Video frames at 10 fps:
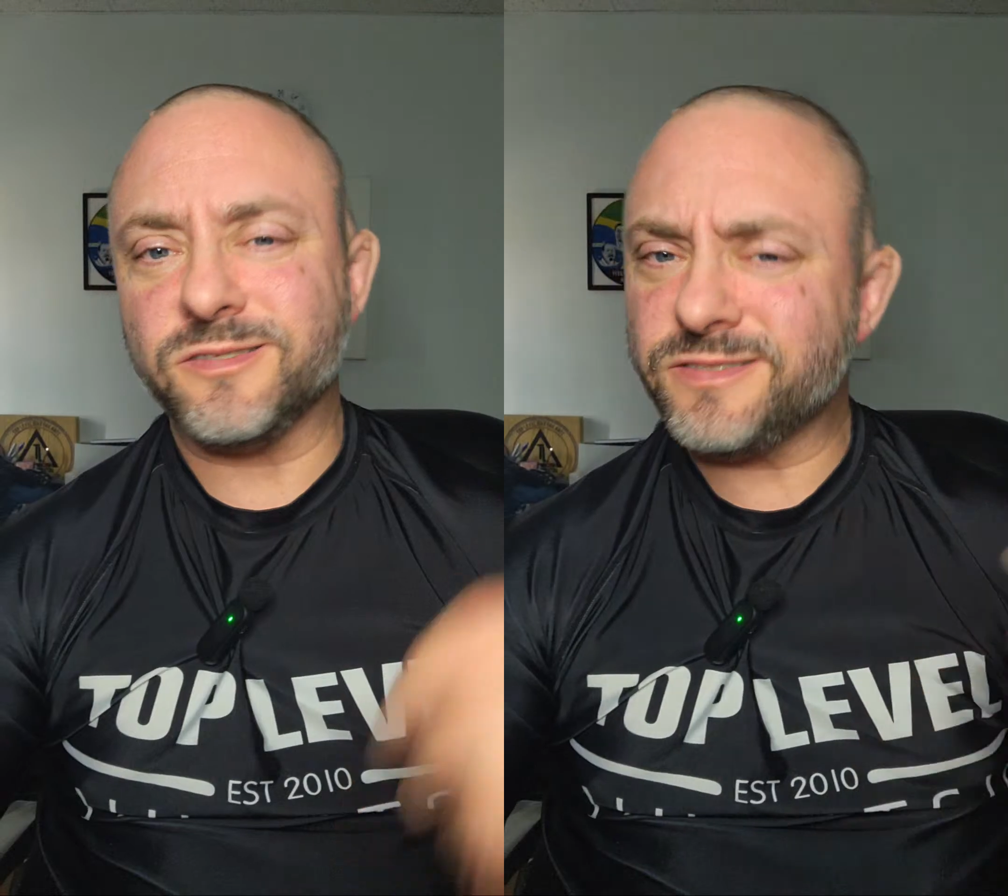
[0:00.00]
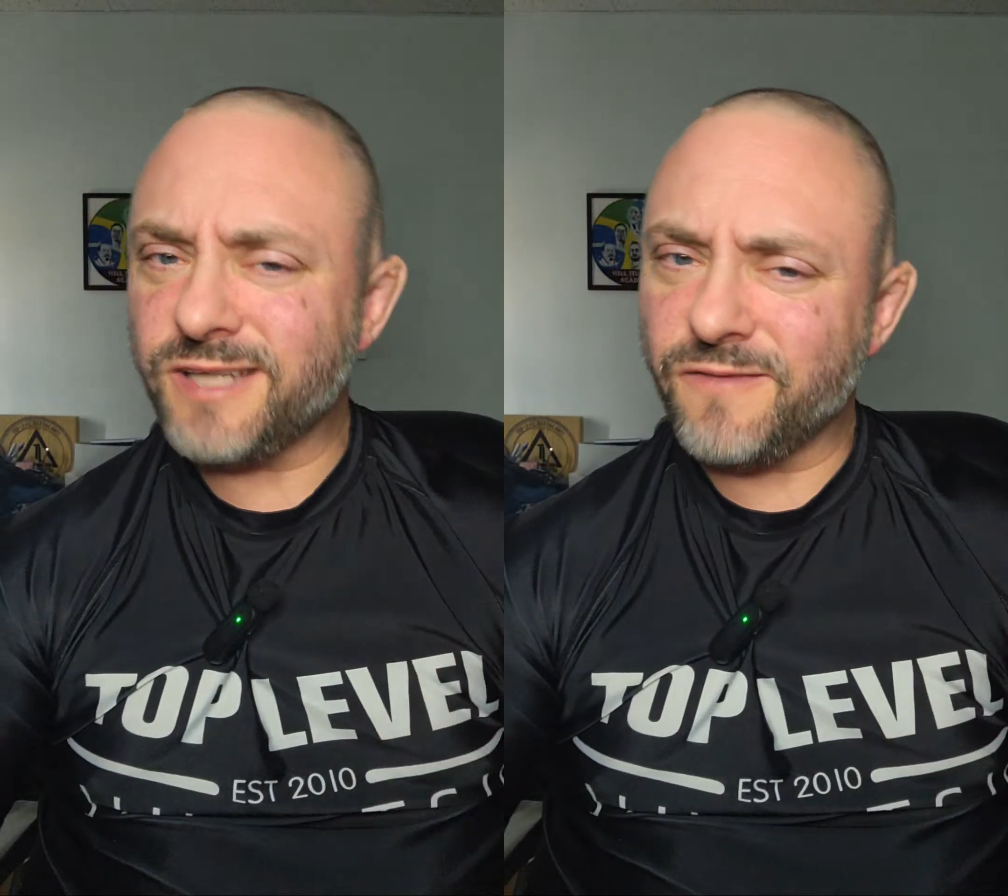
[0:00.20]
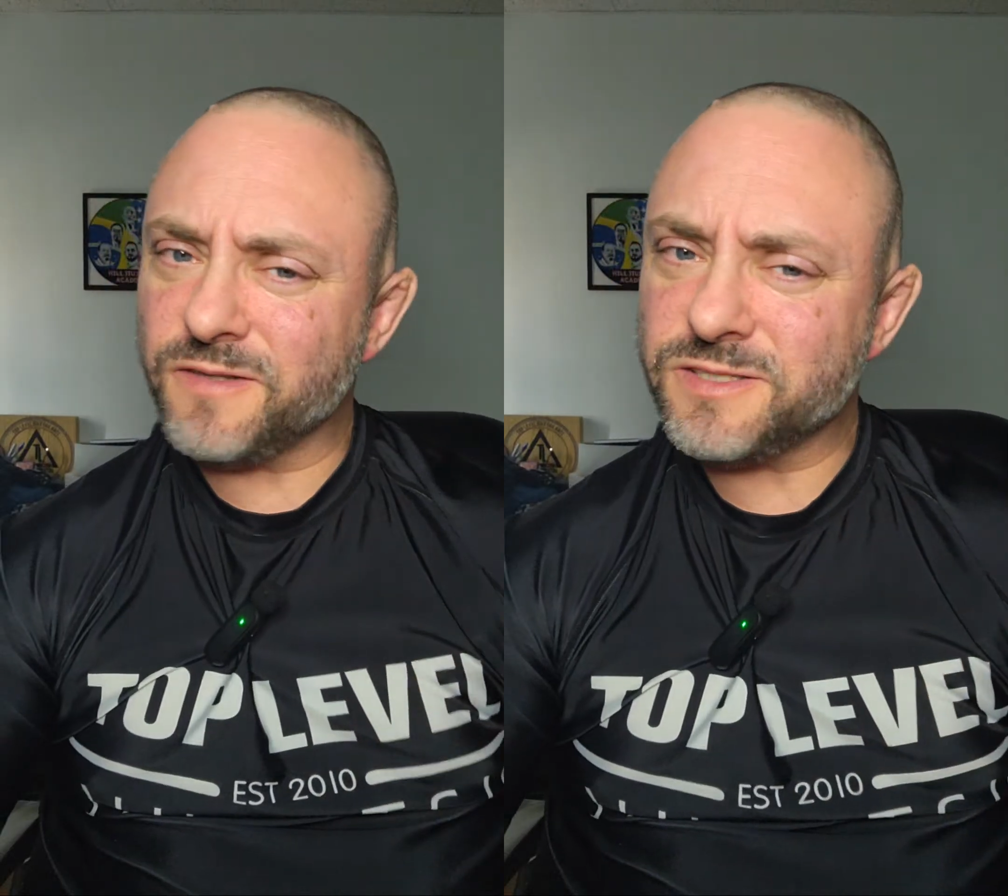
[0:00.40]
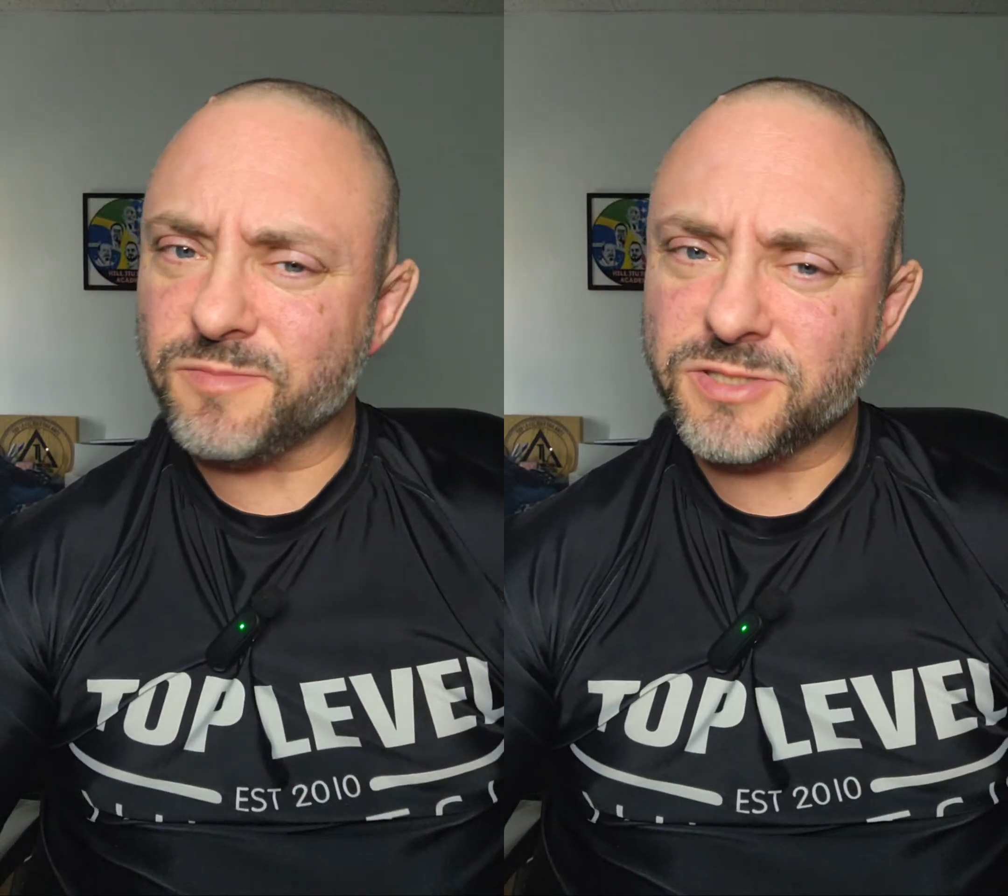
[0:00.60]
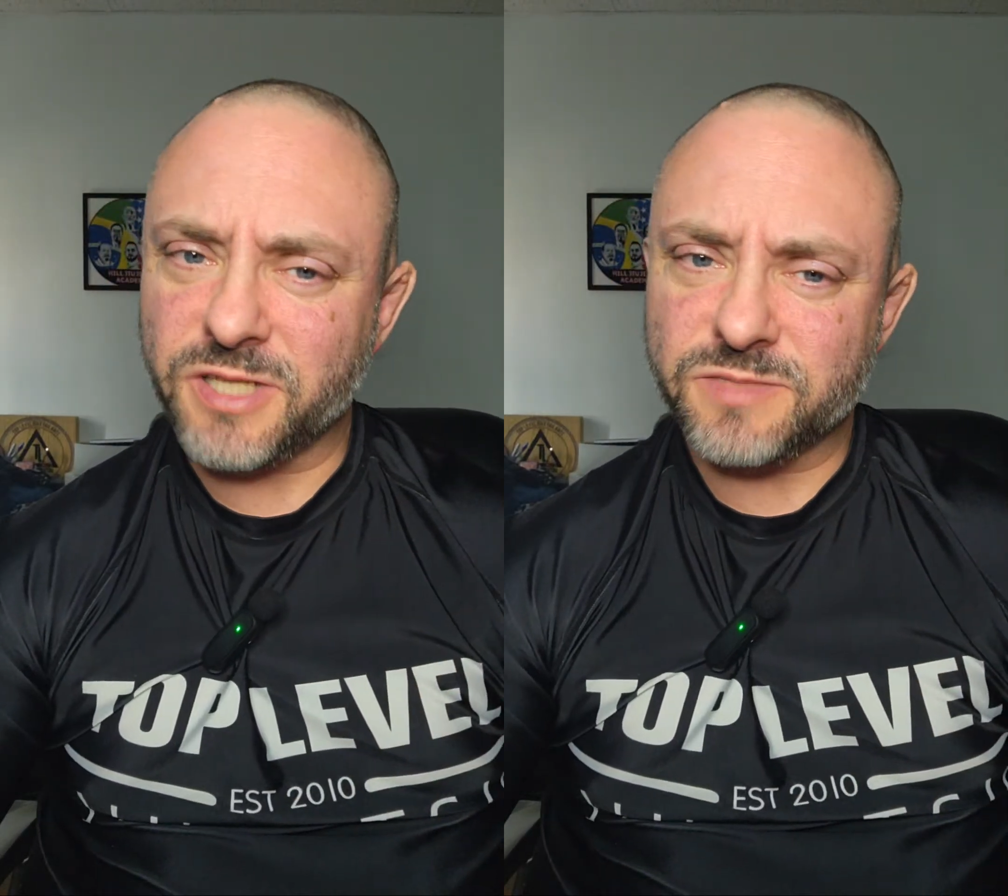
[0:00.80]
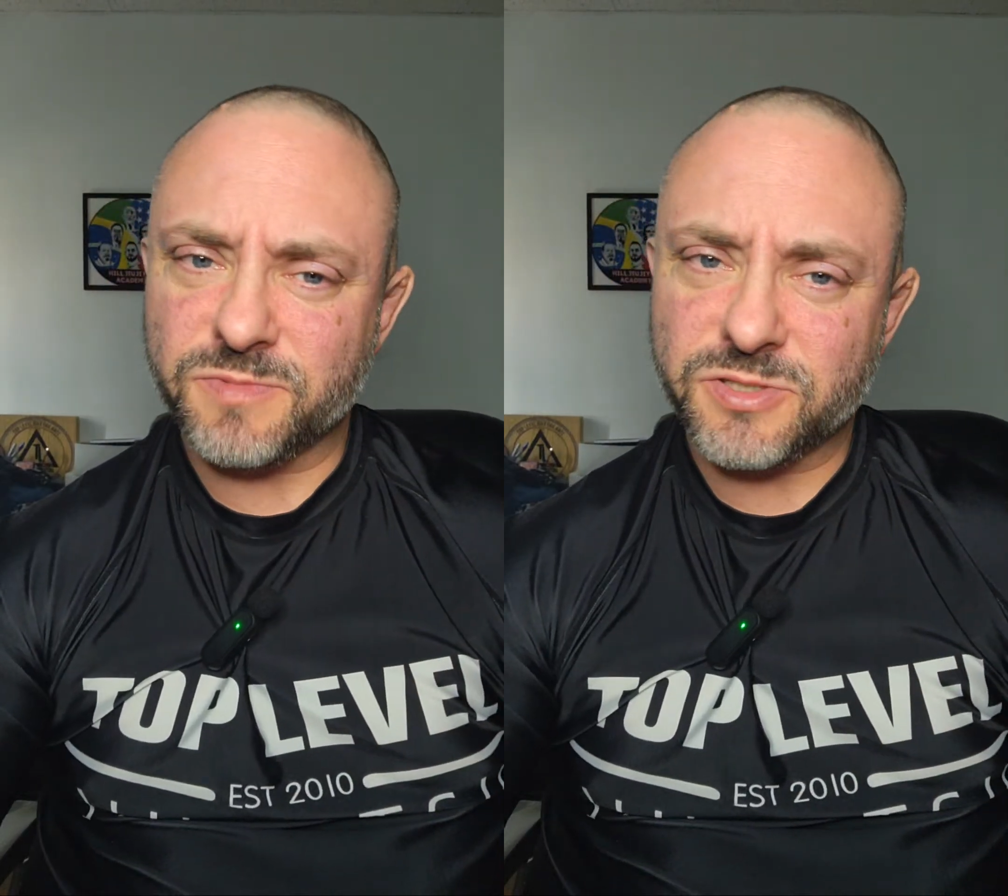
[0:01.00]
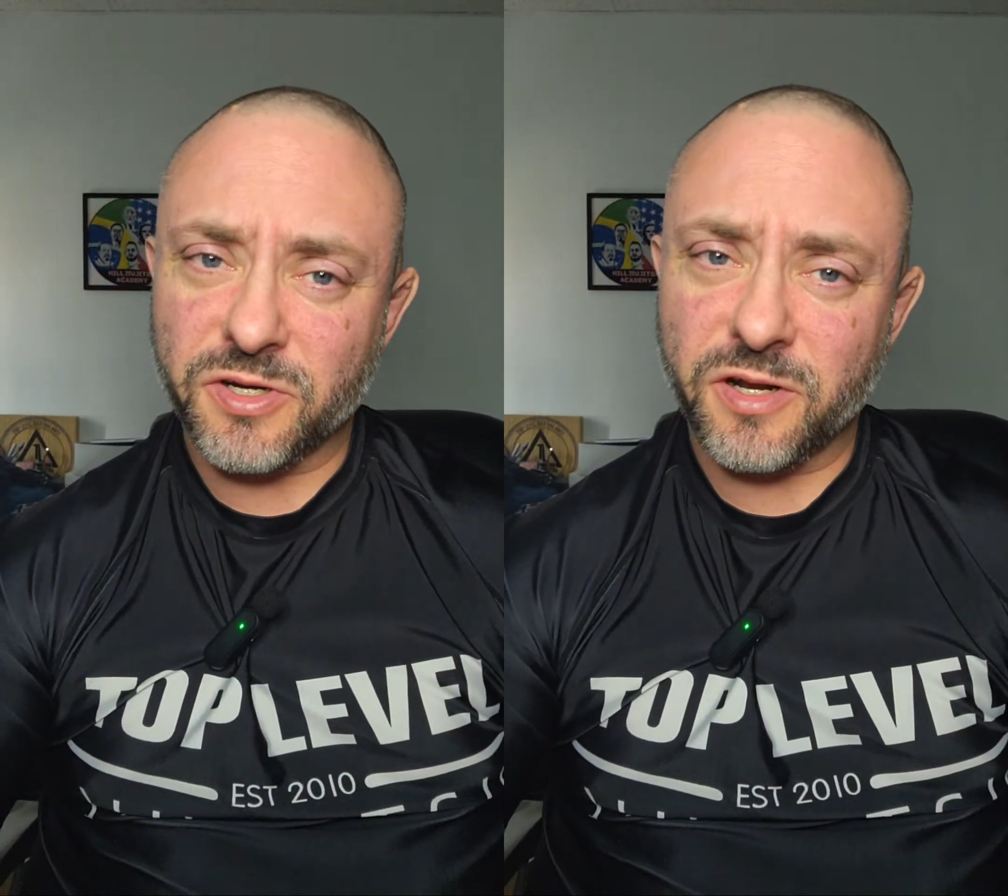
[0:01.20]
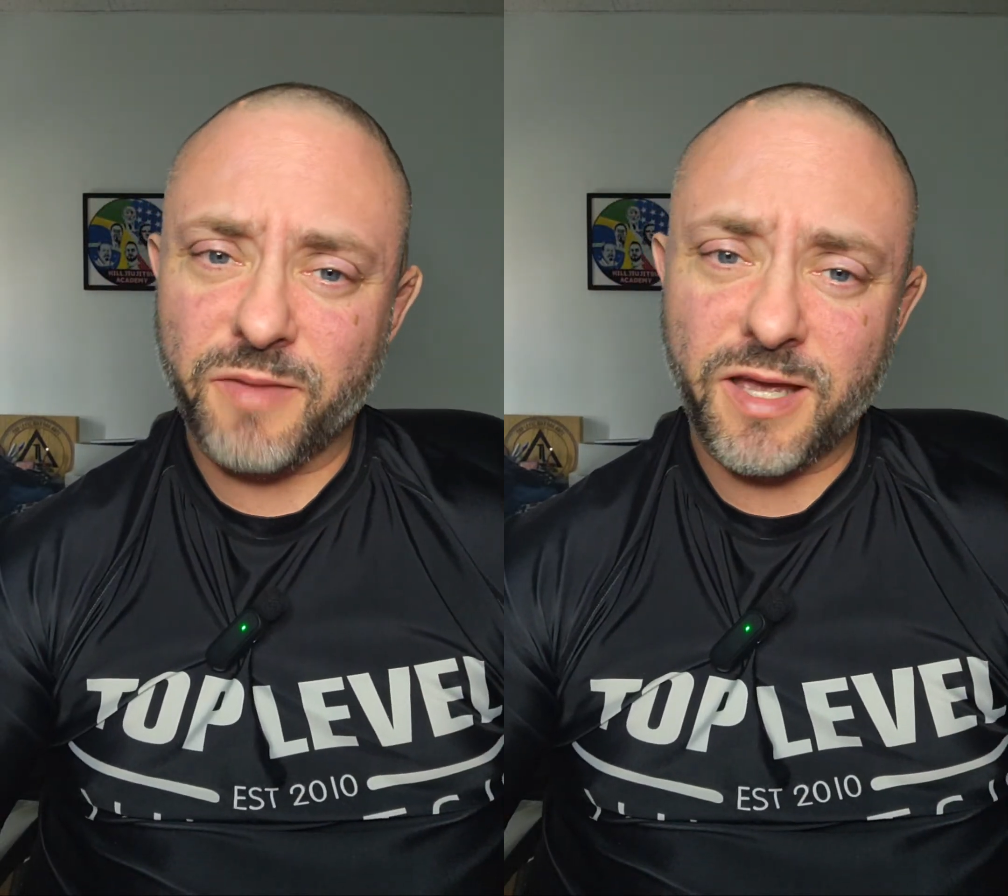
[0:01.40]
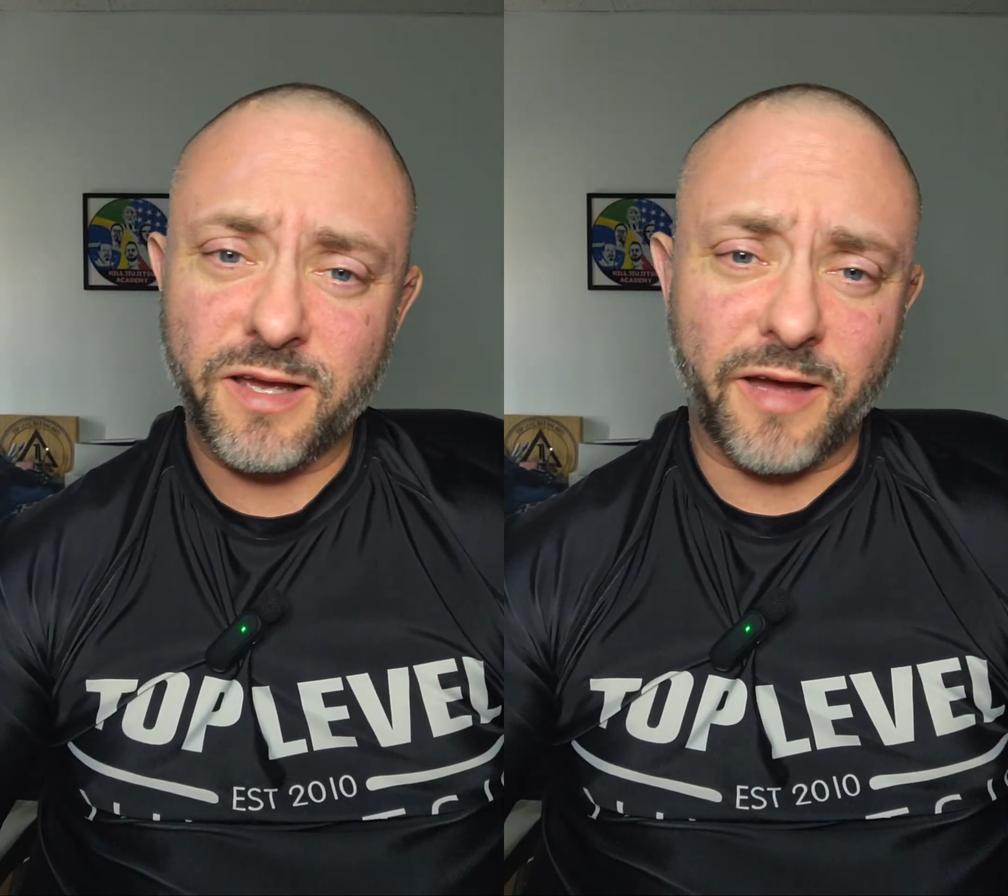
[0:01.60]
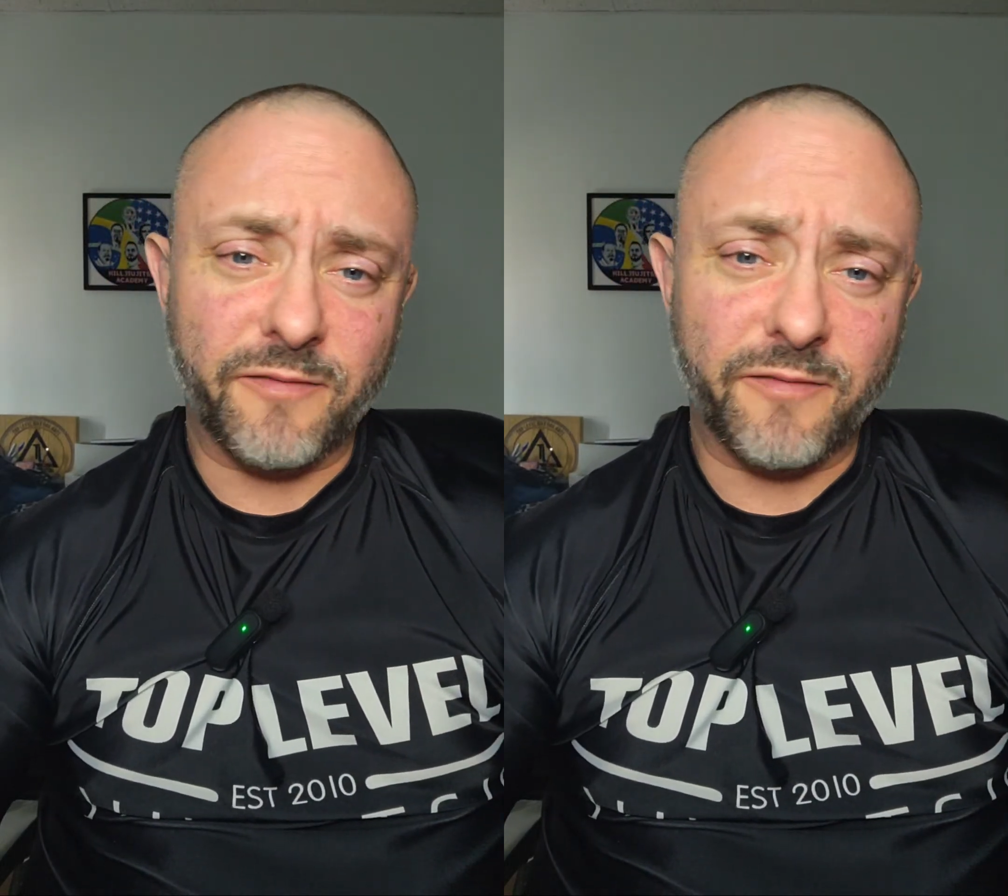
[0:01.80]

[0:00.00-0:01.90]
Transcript: there's definitely some adjustments you're going to make.